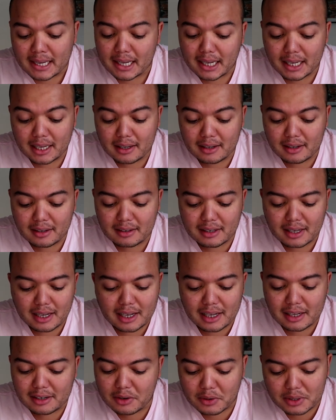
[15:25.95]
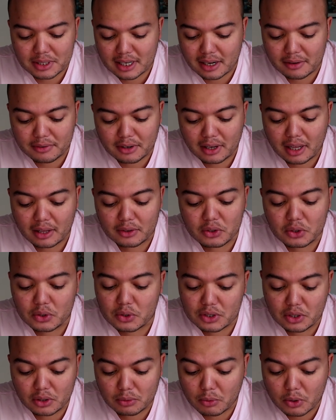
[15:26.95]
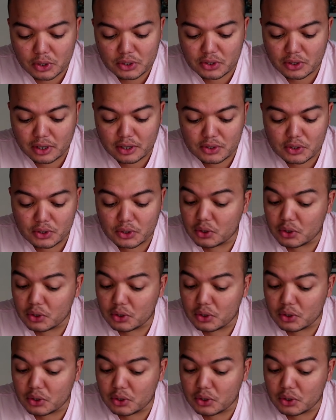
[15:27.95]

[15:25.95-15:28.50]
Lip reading: And anyways, after that, you use your moisturizer,